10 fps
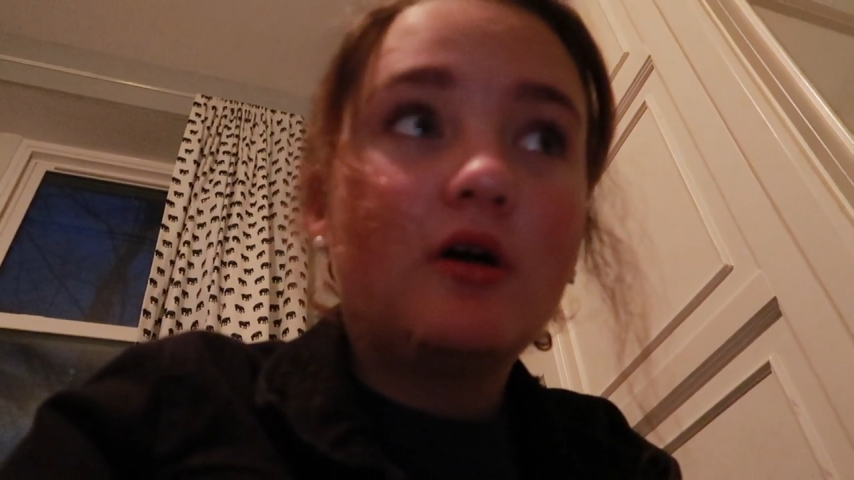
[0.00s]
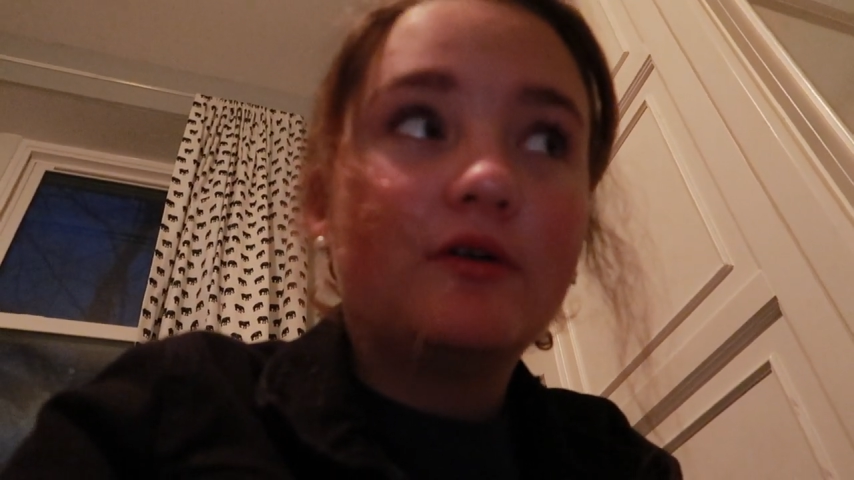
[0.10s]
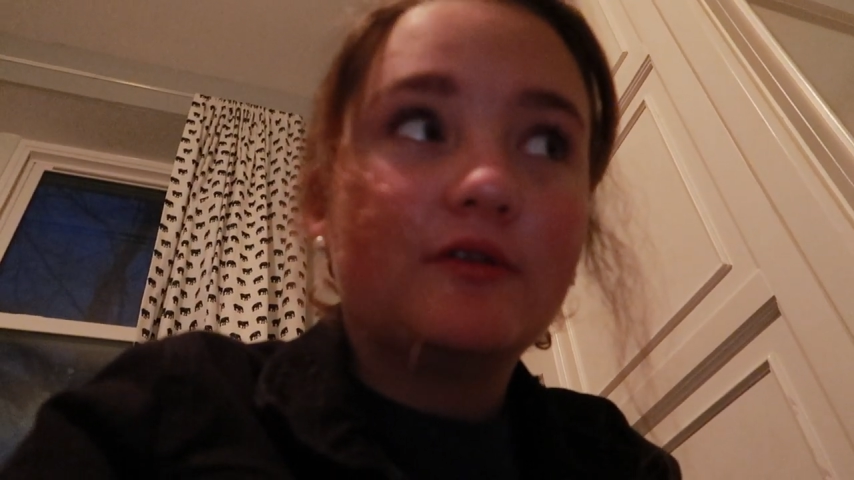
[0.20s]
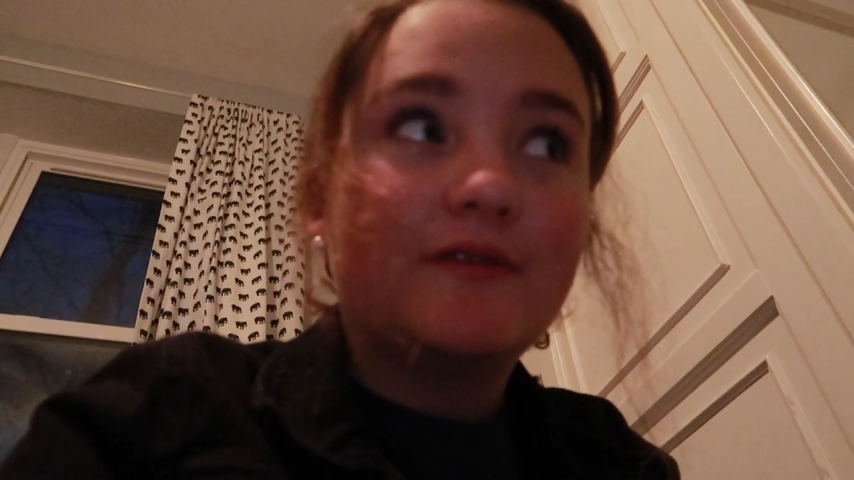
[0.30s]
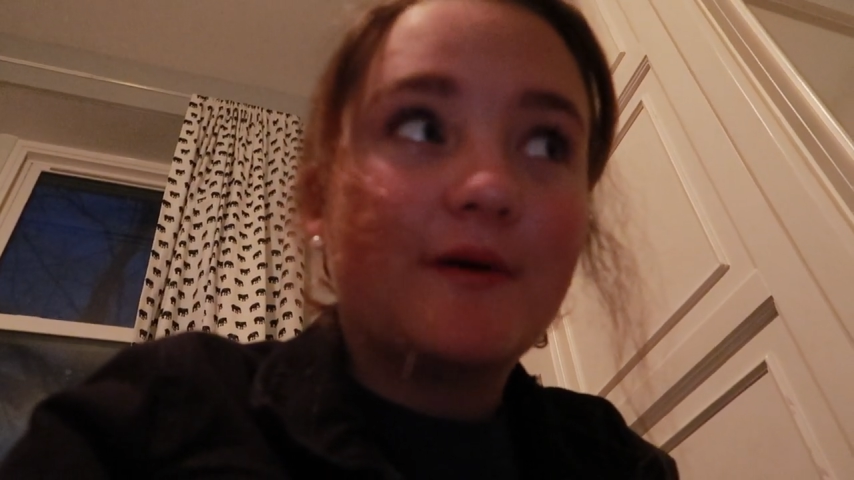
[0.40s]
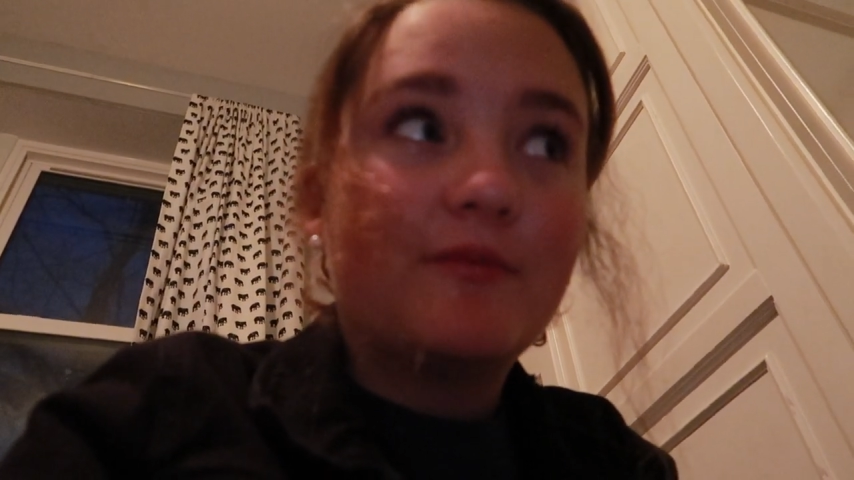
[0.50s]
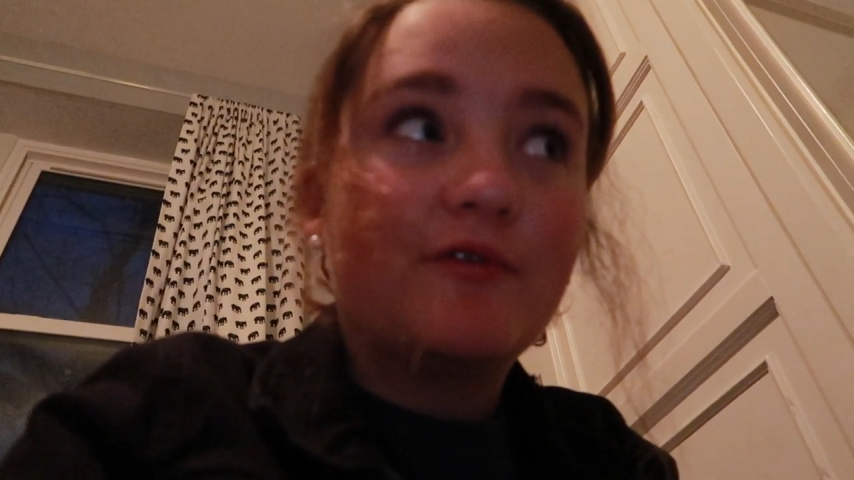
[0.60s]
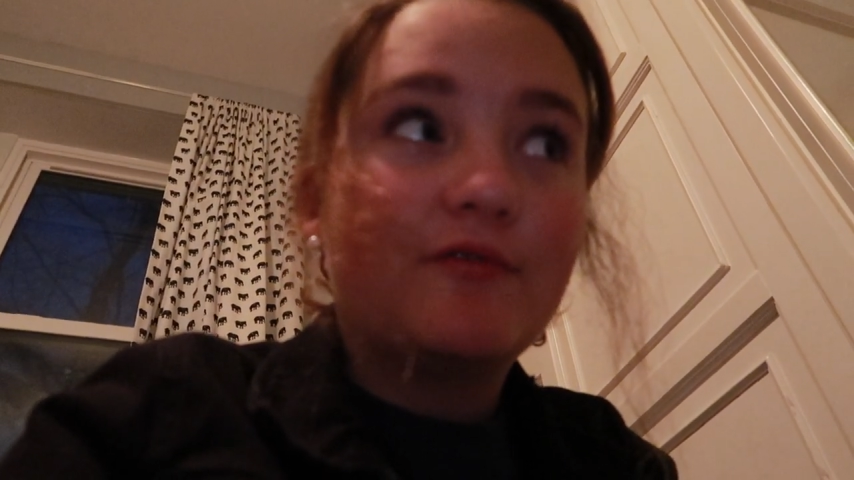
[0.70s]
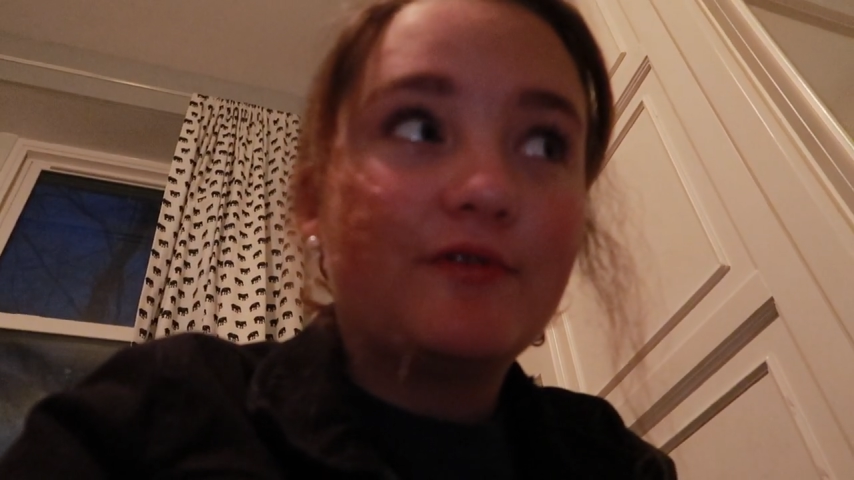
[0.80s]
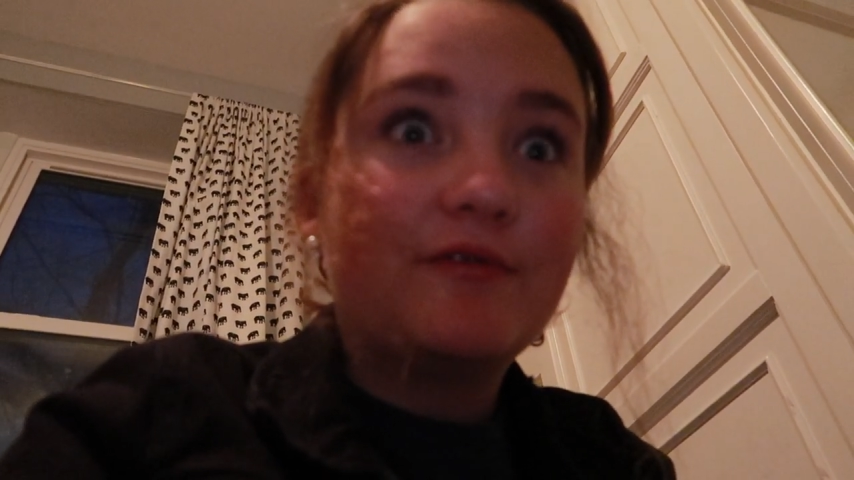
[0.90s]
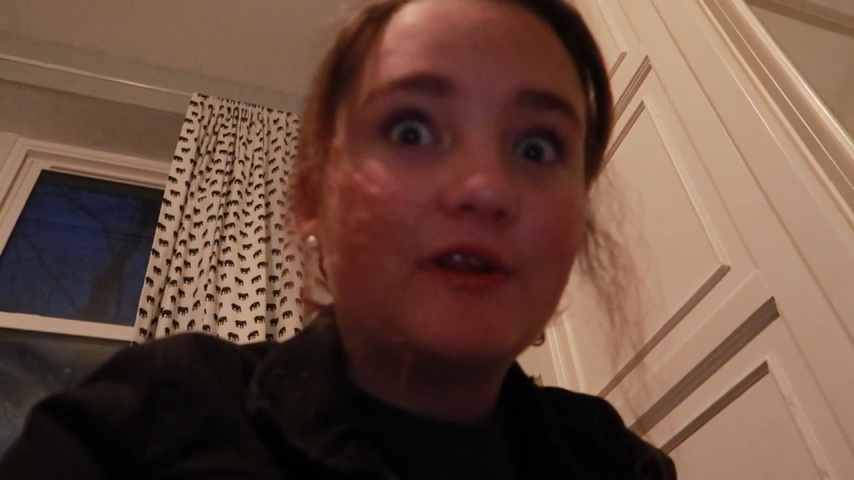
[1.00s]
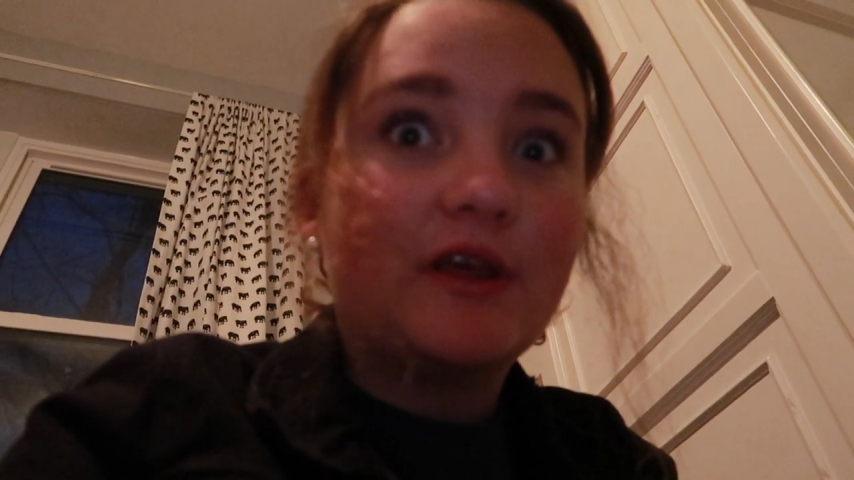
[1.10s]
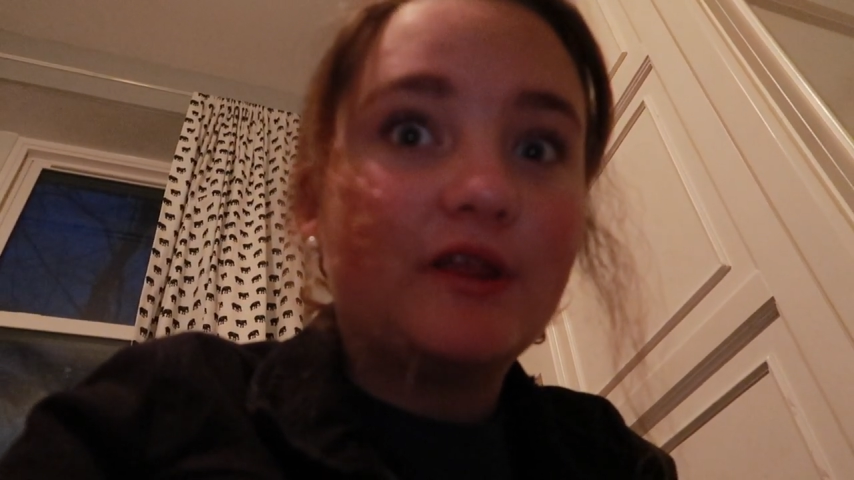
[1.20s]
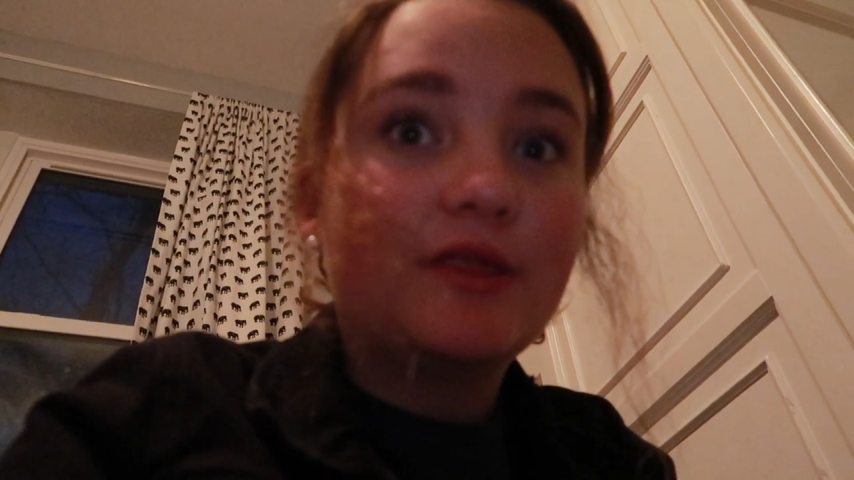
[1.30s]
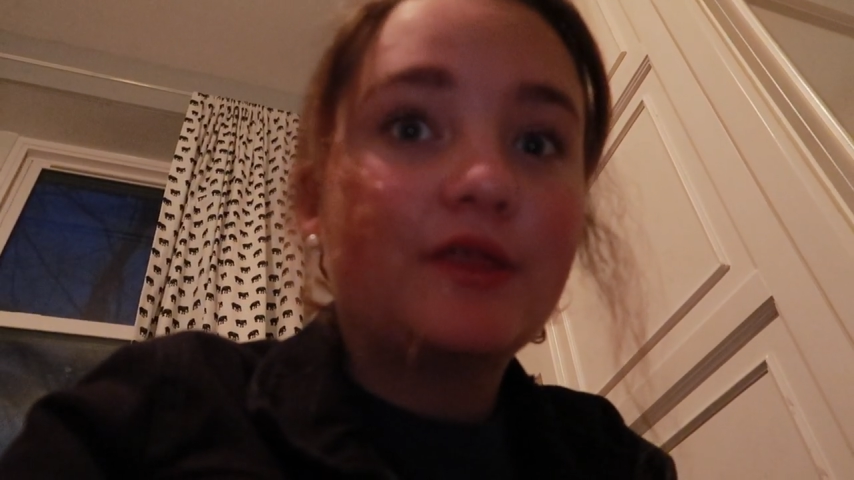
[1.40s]
on December
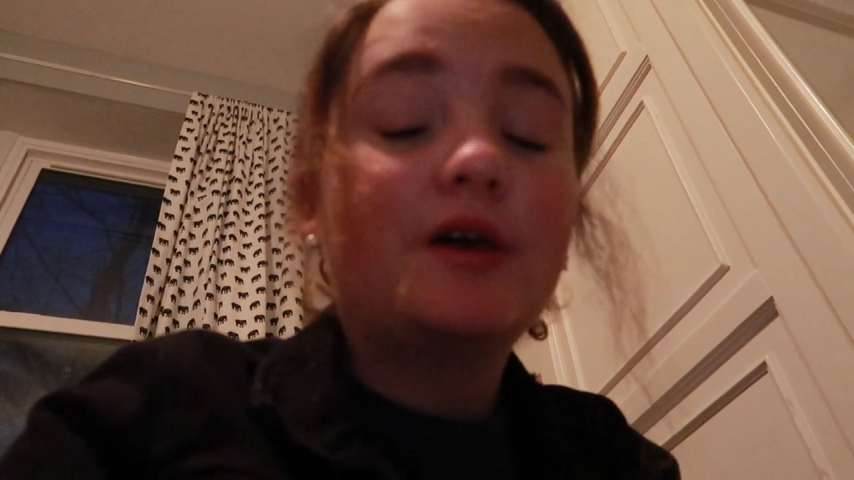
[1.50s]
15th